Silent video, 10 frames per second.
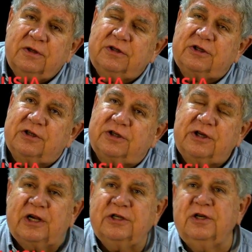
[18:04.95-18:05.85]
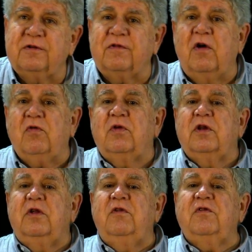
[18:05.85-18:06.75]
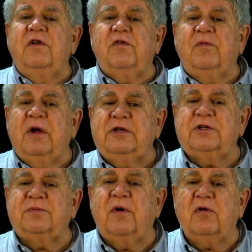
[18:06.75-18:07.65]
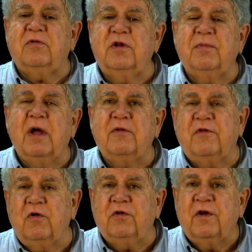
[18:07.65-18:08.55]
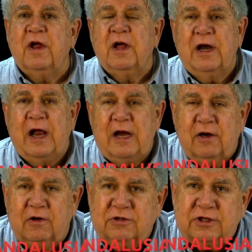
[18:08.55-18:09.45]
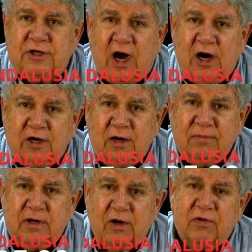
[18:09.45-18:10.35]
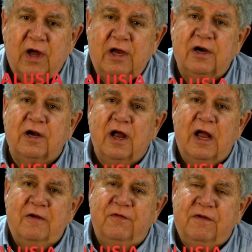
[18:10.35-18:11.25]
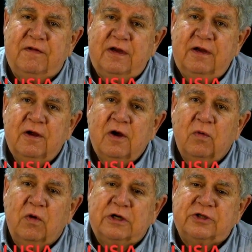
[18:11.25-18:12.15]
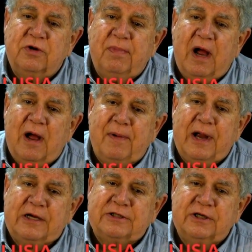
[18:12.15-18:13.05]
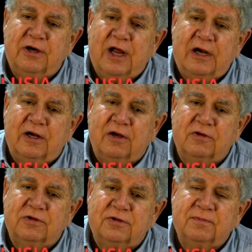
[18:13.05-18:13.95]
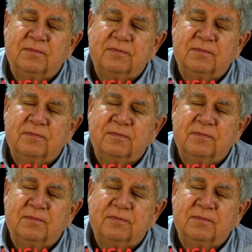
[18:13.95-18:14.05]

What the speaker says: This section of local news and information is brought to you by the folks at Andalusia Tire Company, located at 850 Western Bypass here in Andalusia.